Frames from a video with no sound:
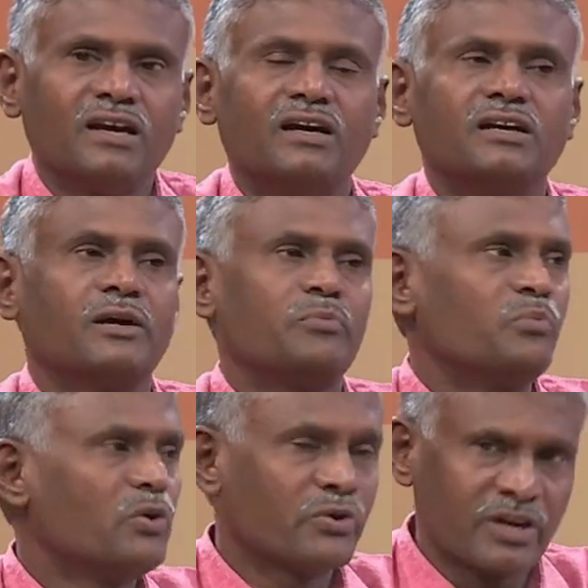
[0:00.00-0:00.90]
uh, a
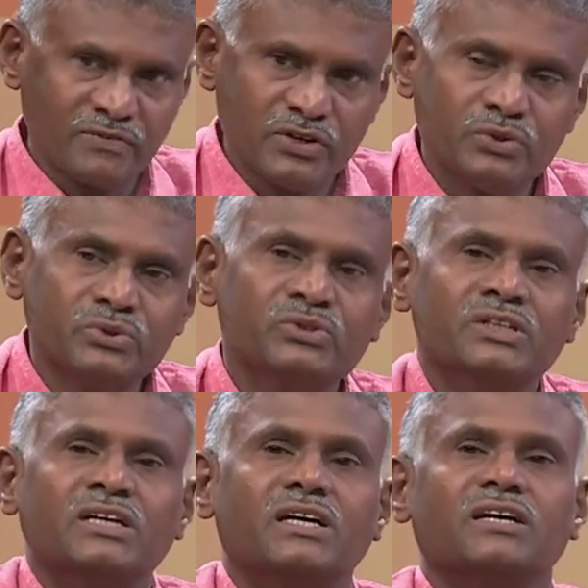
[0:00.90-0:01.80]
book review
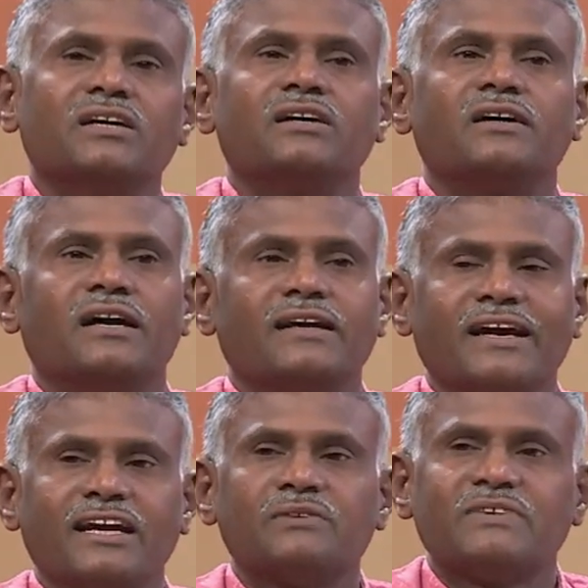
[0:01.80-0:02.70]
uh, and
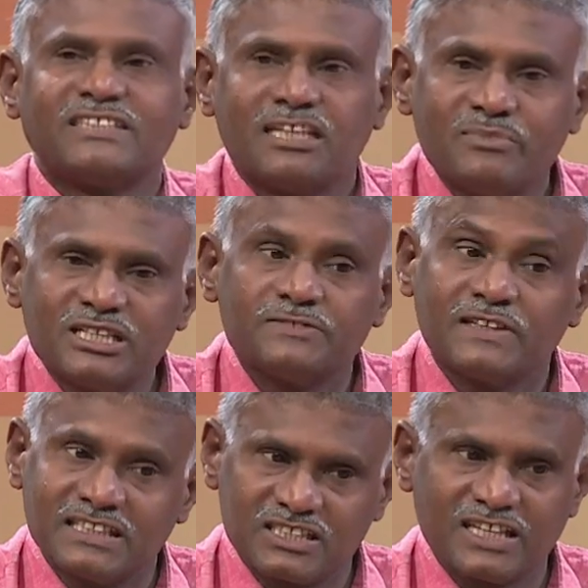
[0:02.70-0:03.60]
a kind of assignments
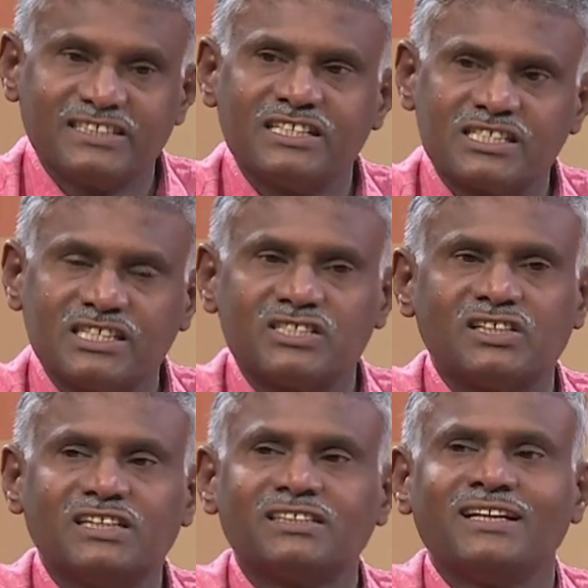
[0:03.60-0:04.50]
for the trainers
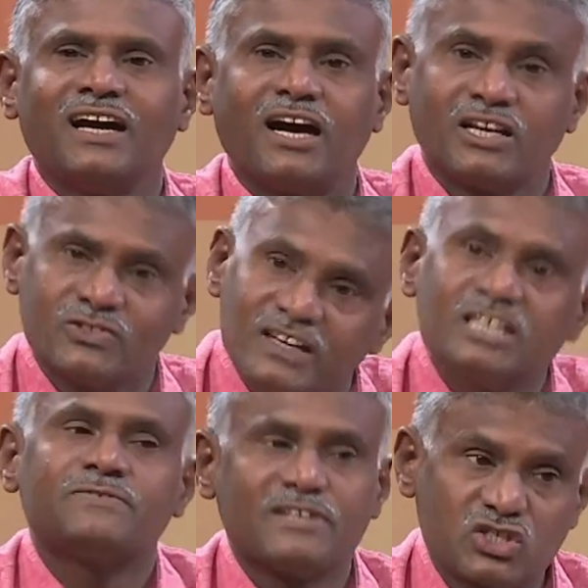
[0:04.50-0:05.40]
teachers as
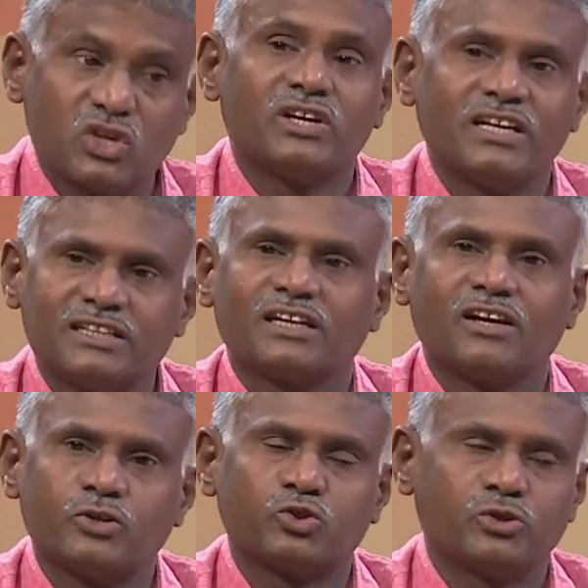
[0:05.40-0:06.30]
well as for children in the
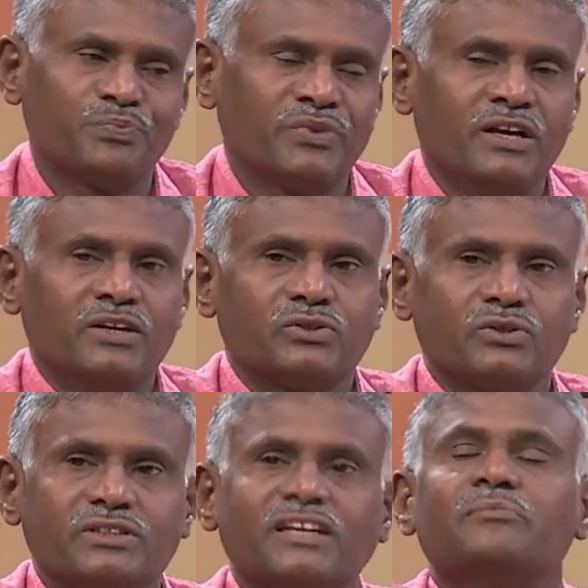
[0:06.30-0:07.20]
classroom
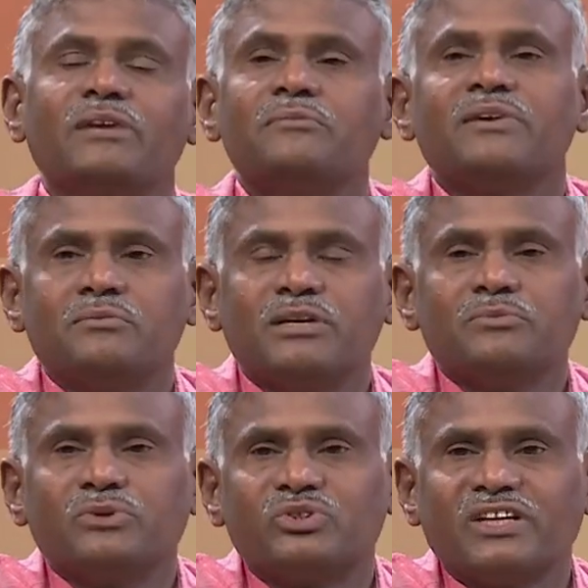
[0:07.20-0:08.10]
so there are many
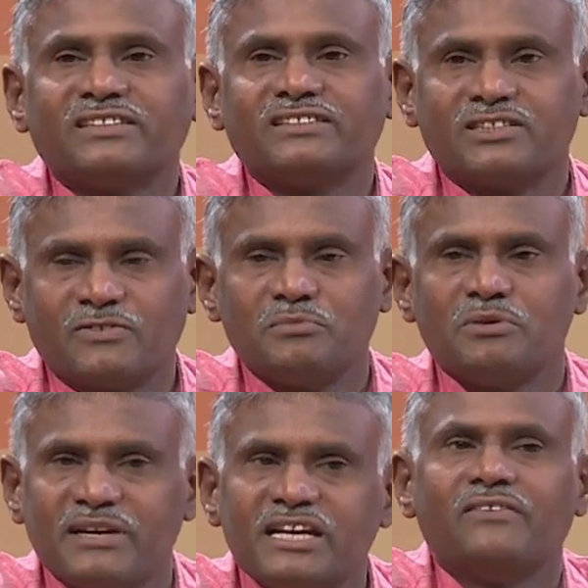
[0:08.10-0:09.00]
many more things this will
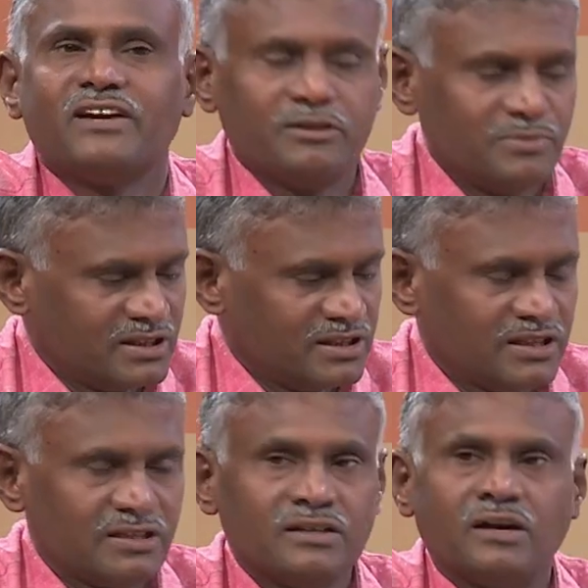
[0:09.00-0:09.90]
be made available
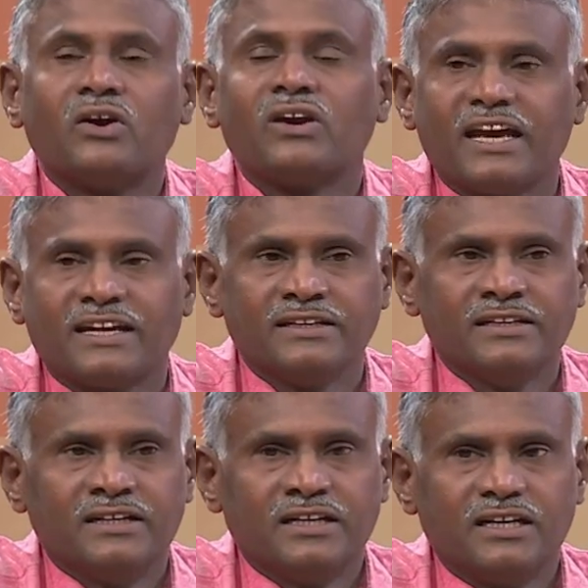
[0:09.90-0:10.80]
uh, online
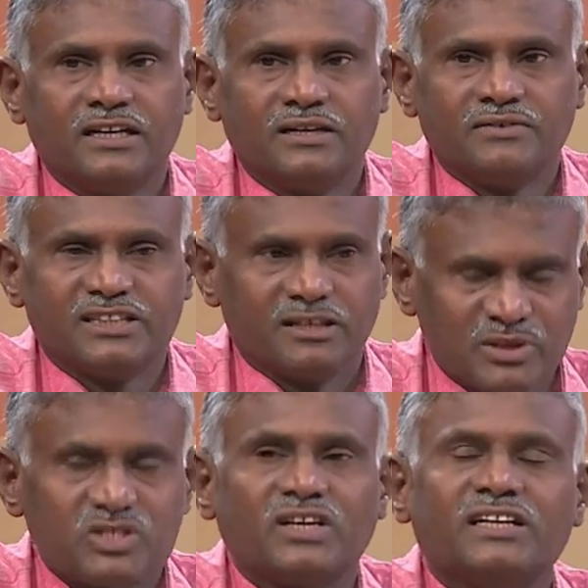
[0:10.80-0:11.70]
uh, with the
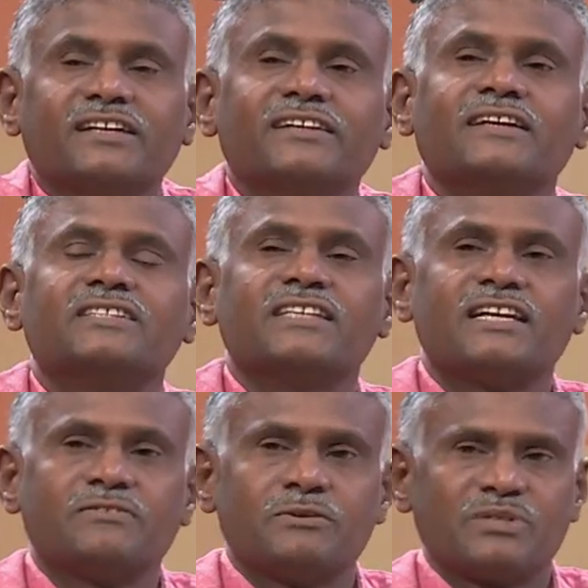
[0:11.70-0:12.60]
MHRD and
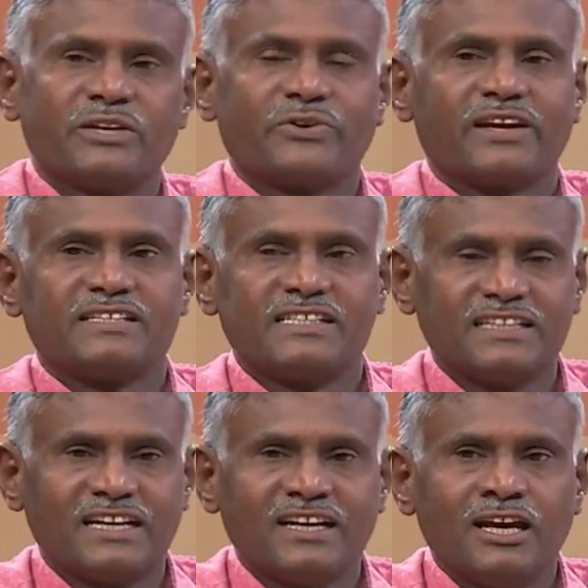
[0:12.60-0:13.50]
NCERT website you can
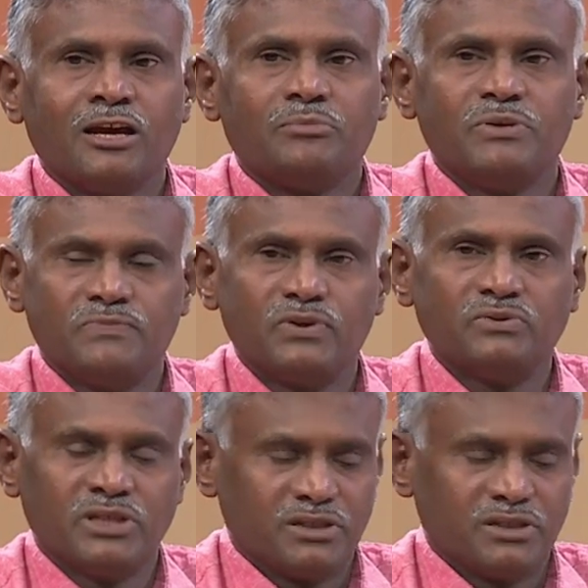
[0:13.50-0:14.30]
see that before